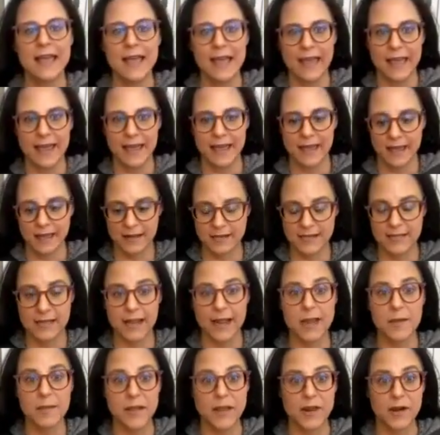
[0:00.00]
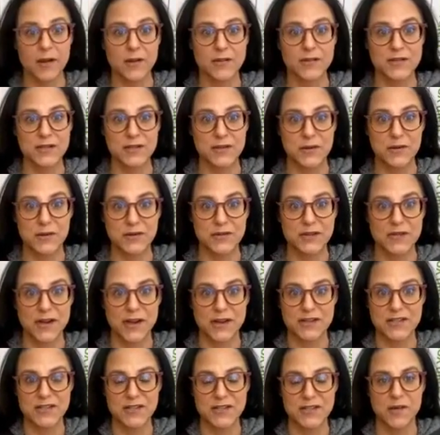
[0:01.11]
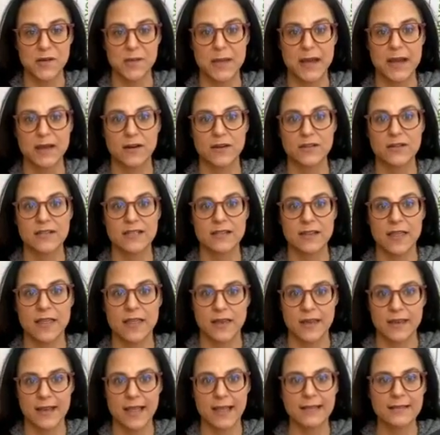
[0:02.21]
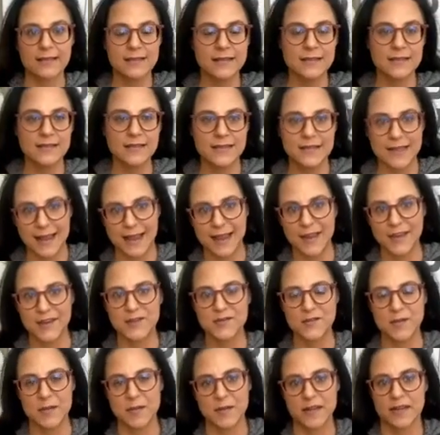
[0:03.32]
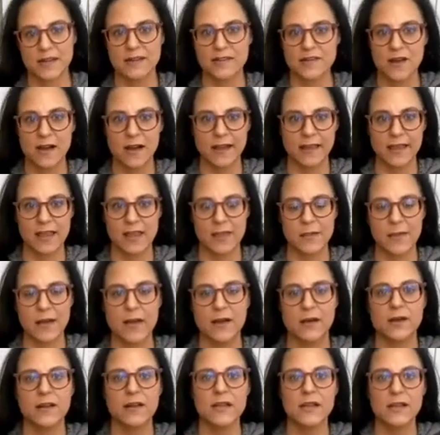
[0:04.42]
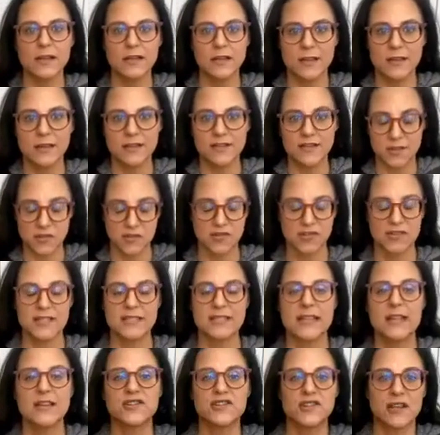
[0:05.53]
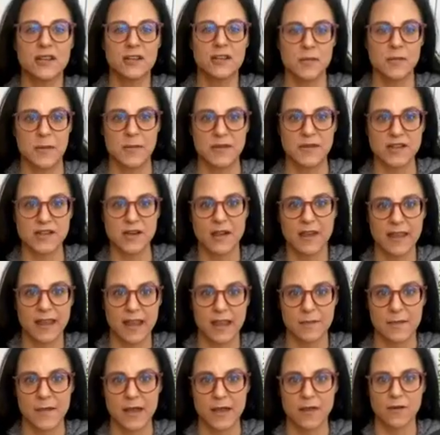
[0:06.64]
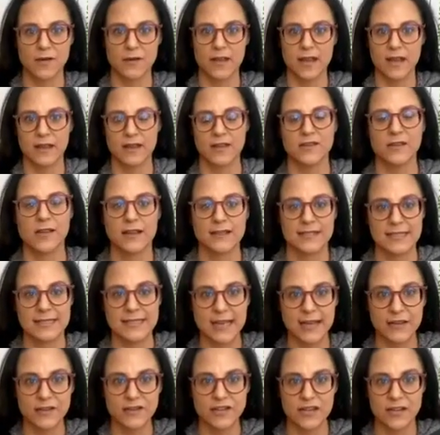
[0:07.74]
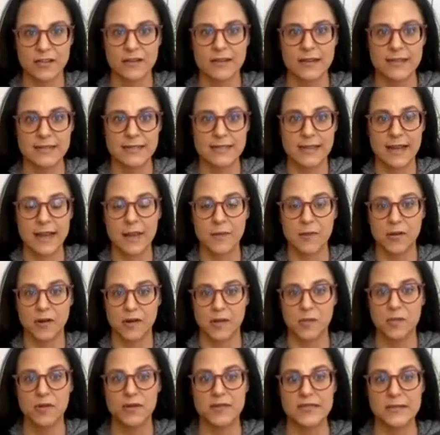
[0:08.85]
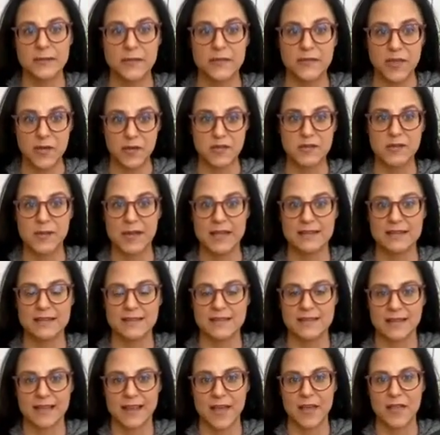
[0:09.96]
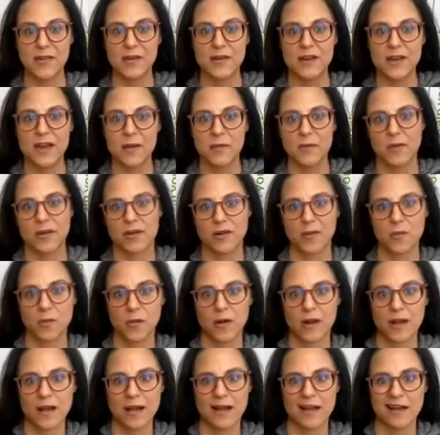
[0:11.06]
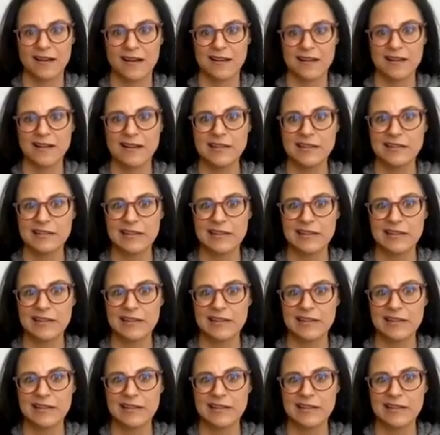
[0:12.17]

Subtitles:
And today I'm here to talk to you about the next stage. We've been talking about socialization. We've been talking about getting dogs' attention. And today we're going to put some of those pieces together and we're going to work on